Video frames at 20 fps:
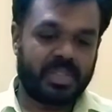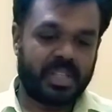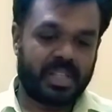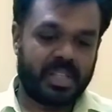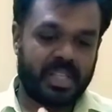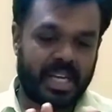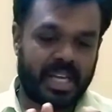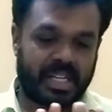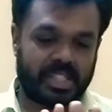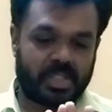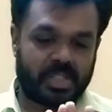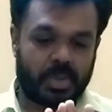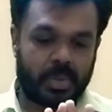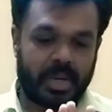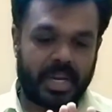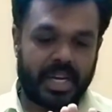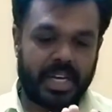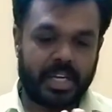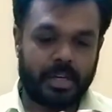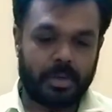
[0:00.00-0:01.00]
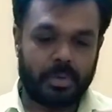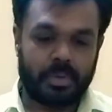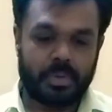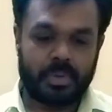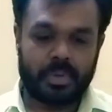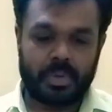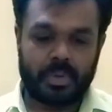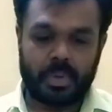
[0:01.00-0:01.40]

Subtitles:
notes, there is no any